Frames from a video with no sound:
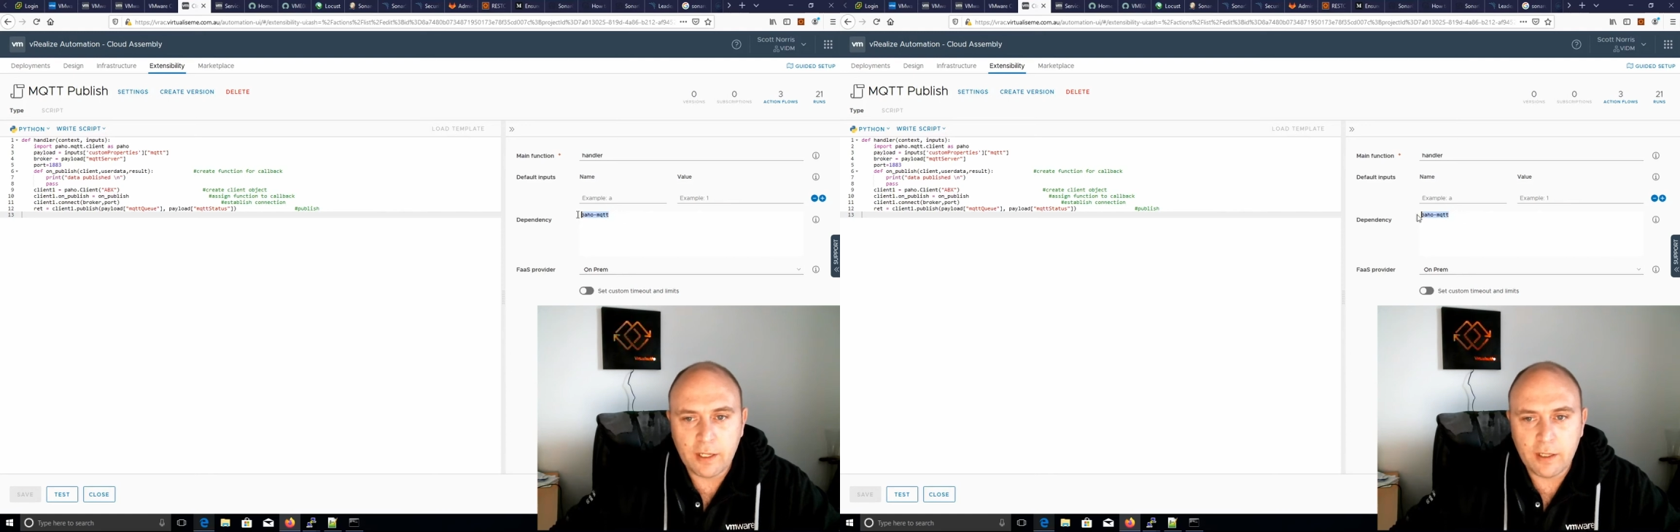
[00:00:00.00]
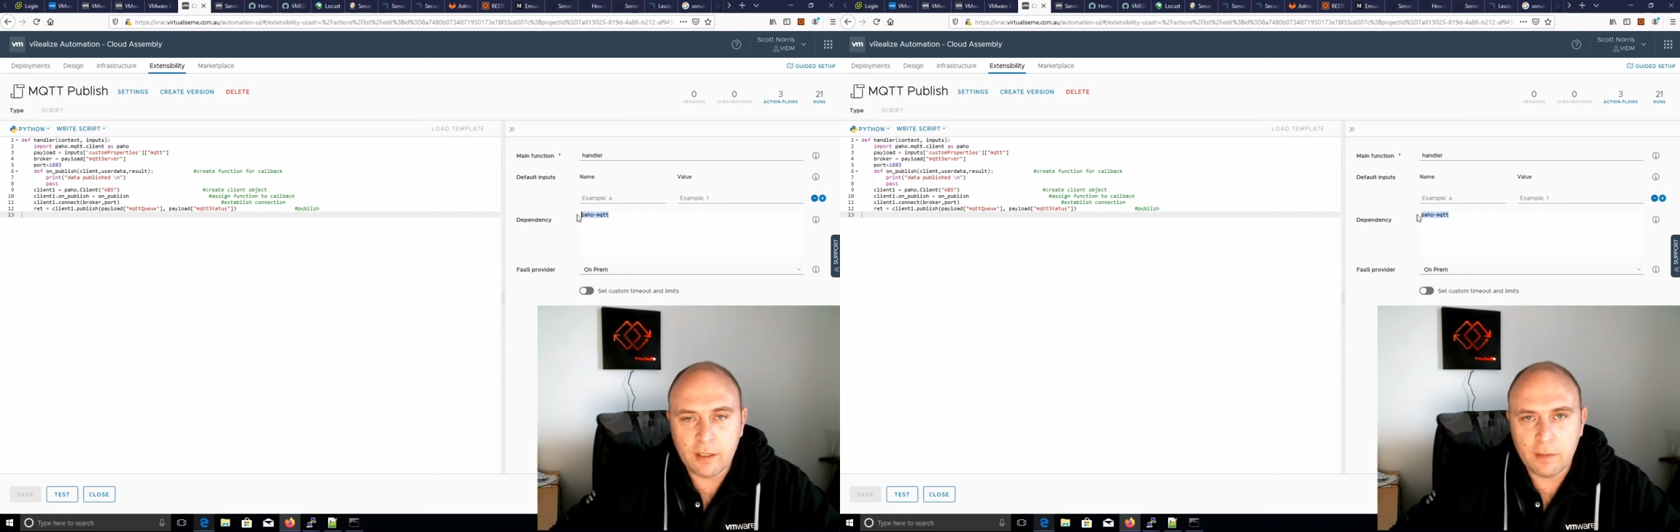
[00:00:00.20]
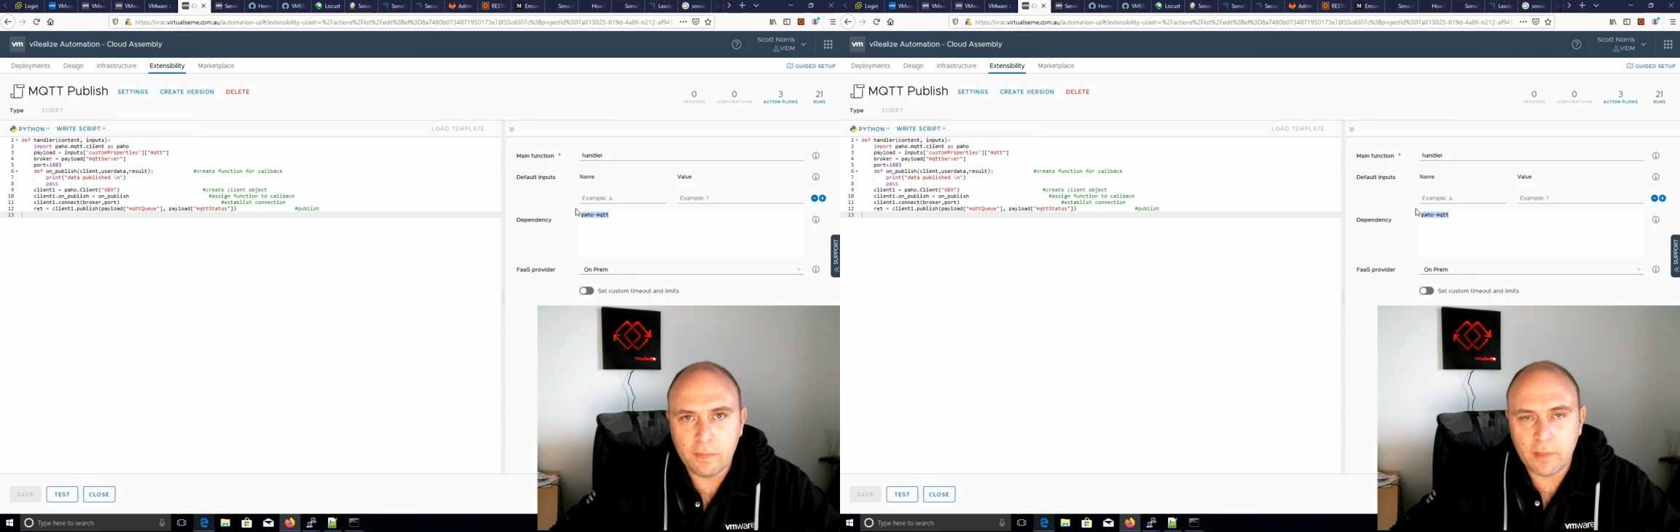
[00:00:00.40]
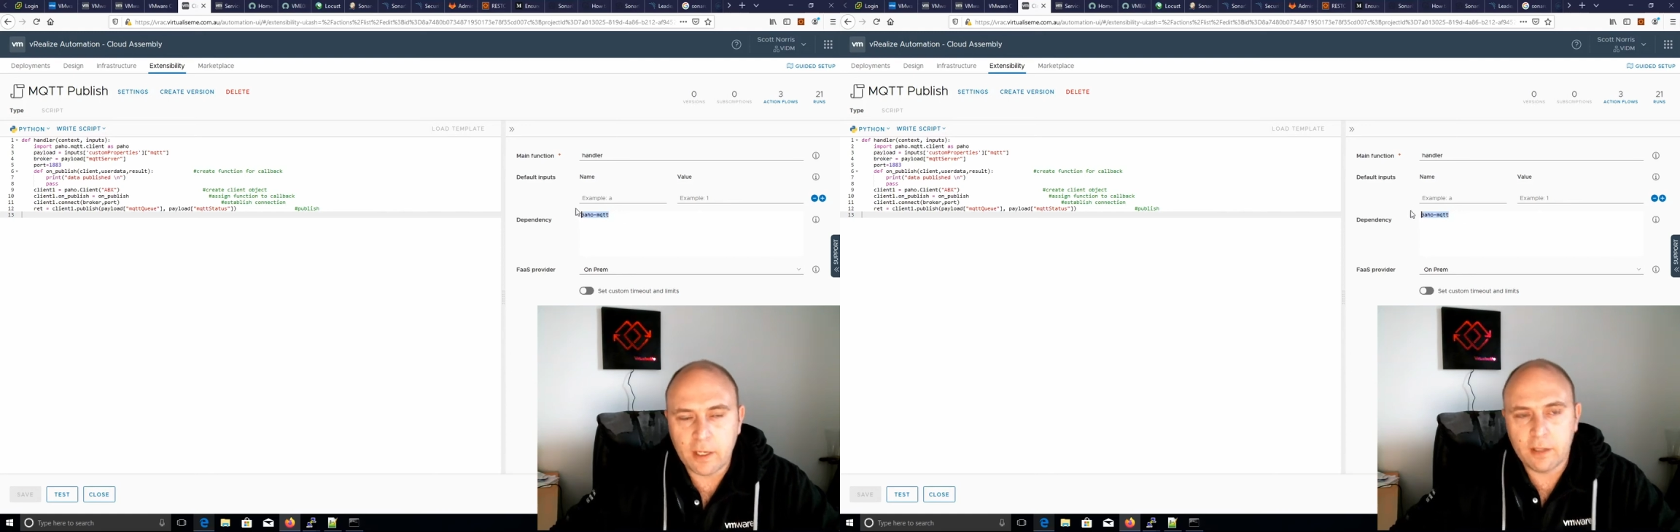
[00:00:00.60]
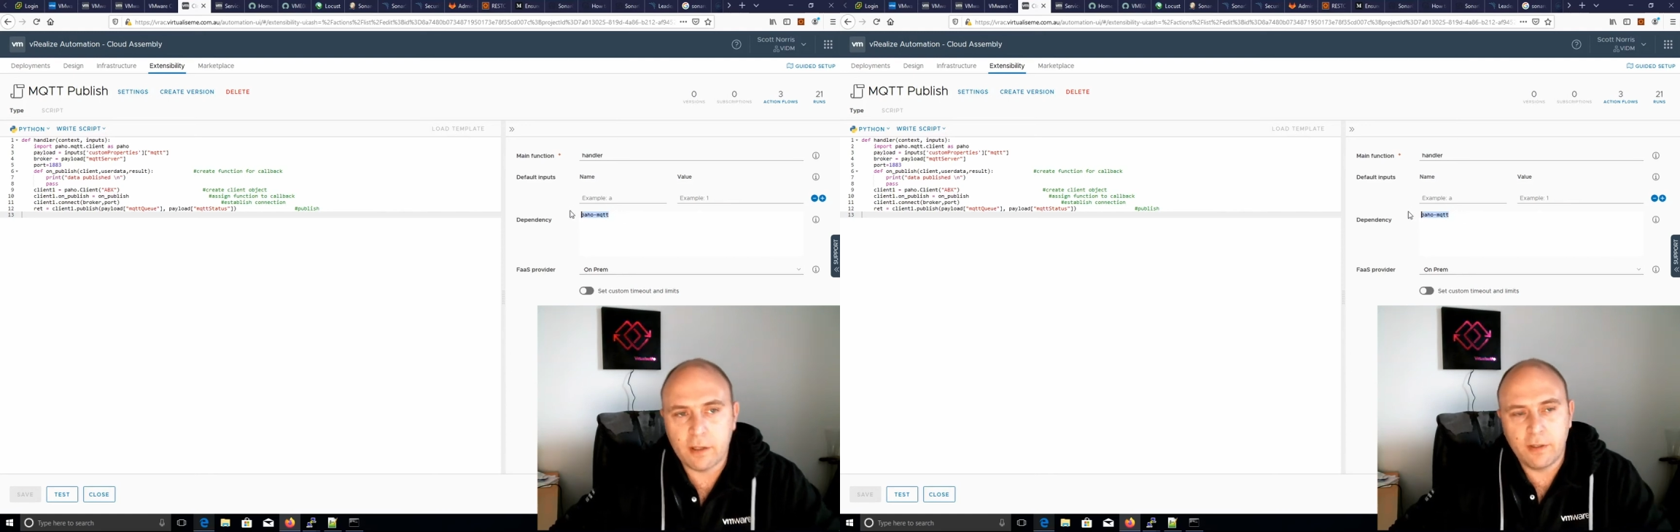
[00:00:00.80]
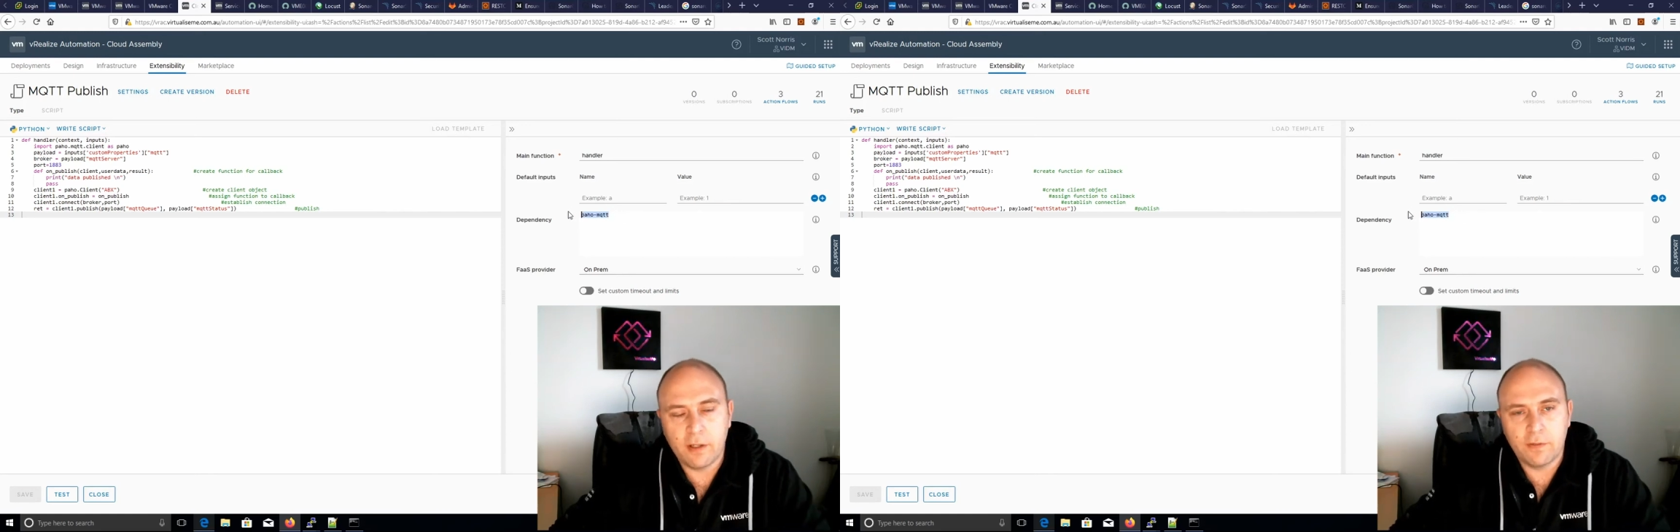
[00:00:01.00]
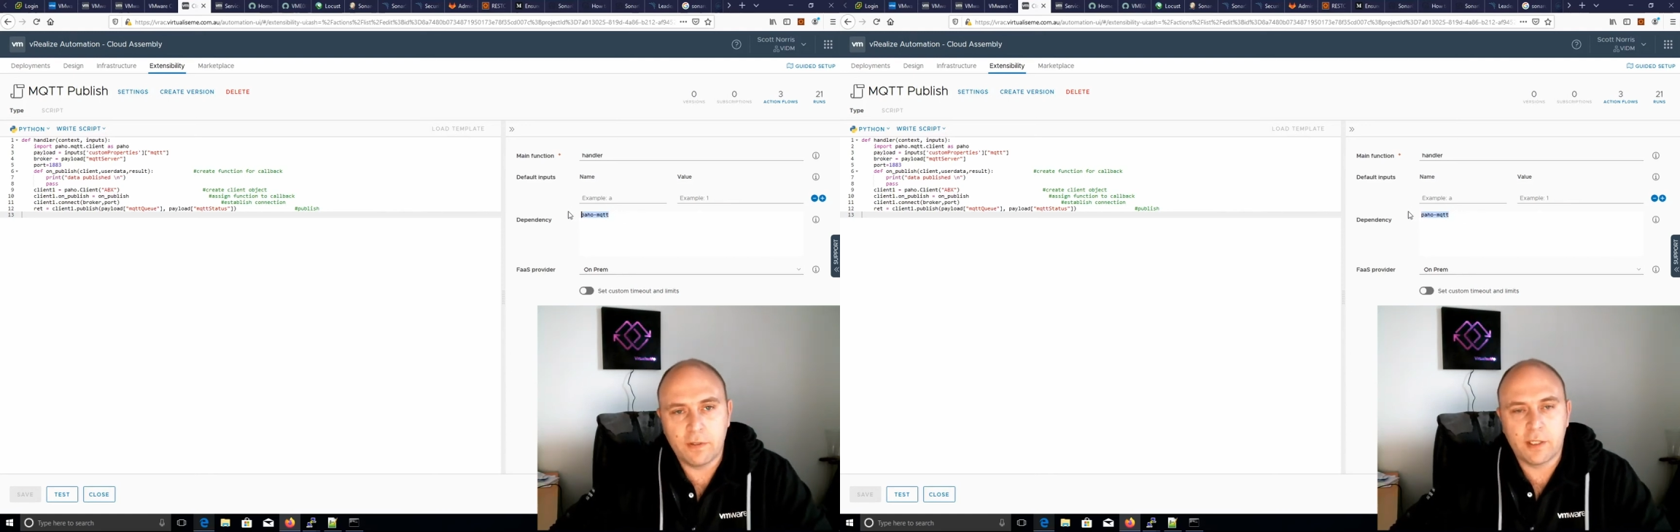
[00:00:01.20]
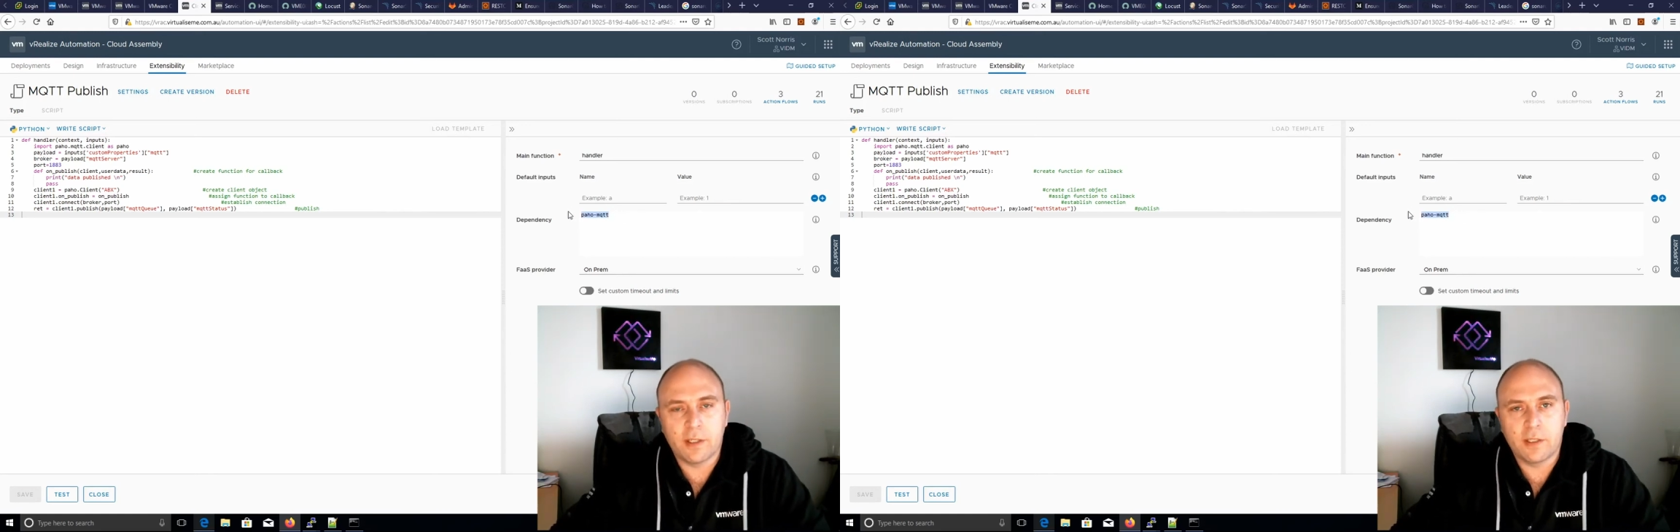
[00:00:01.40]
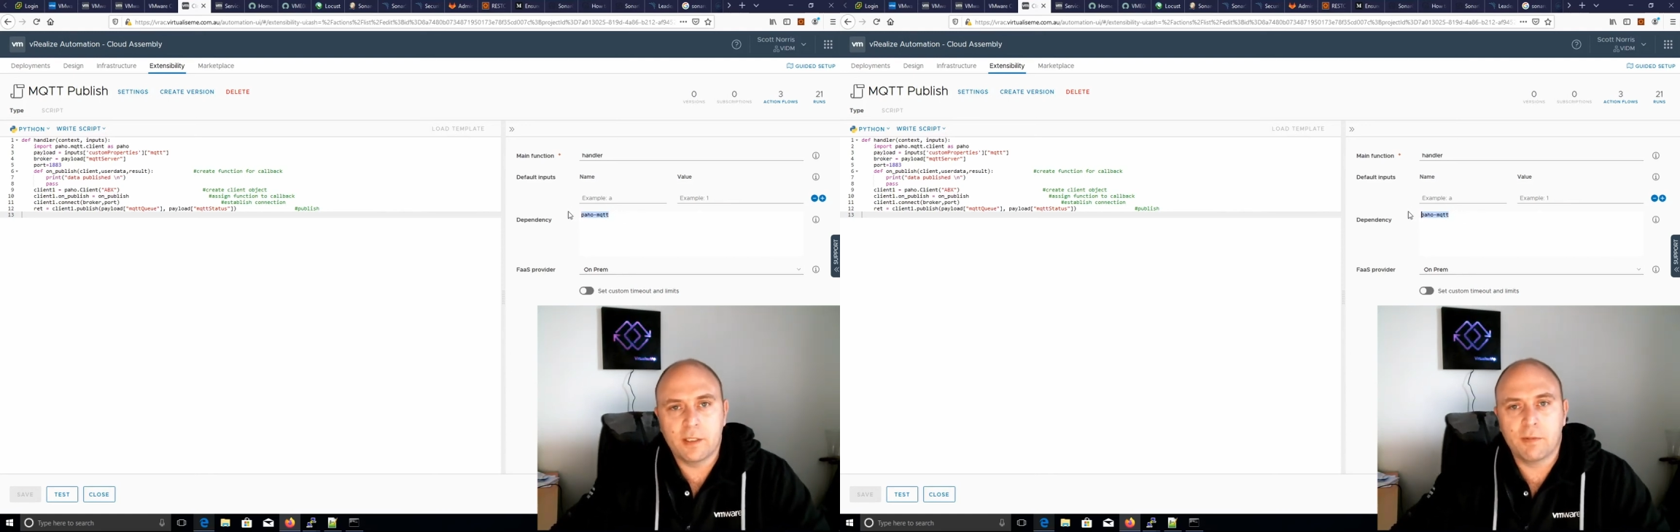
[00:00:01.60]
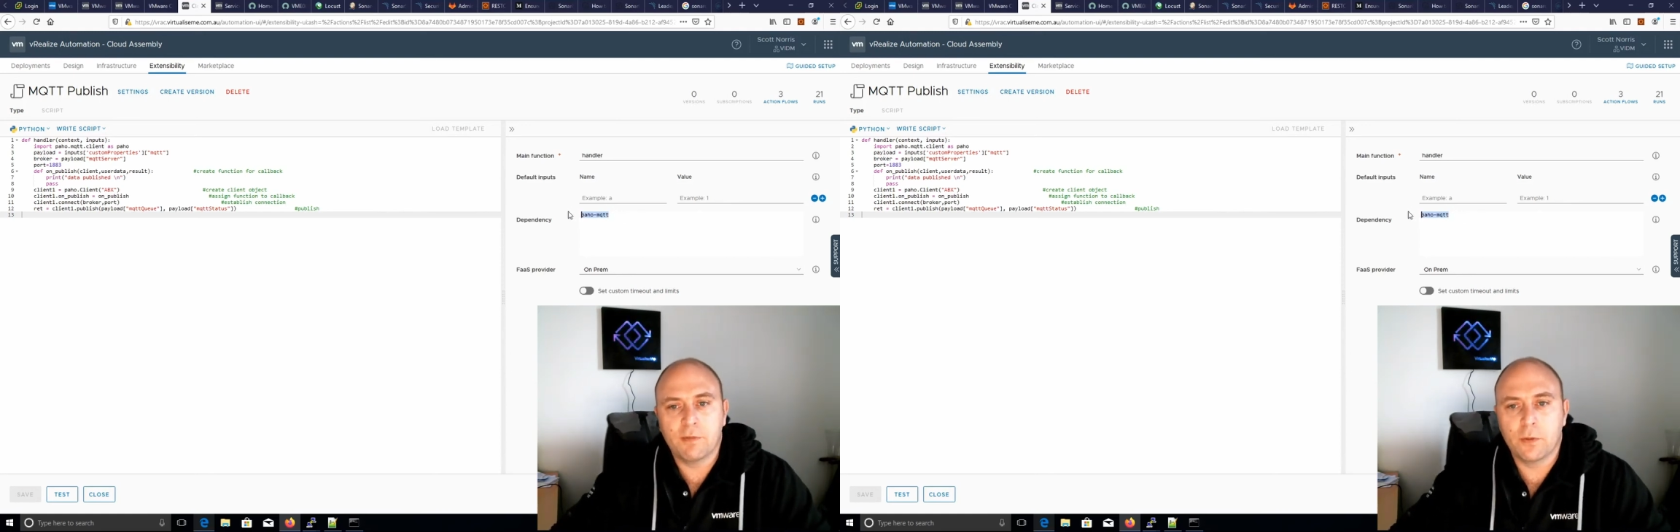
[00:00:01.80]
now I think I've discussed this
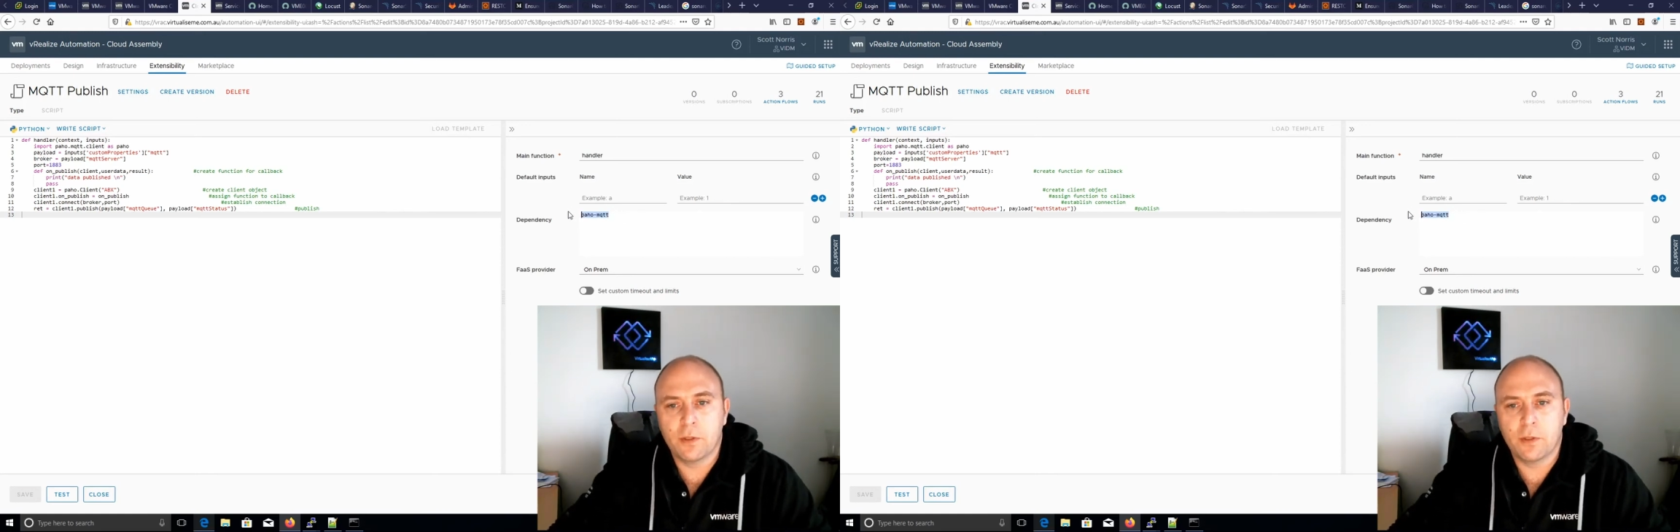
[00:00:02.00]
before,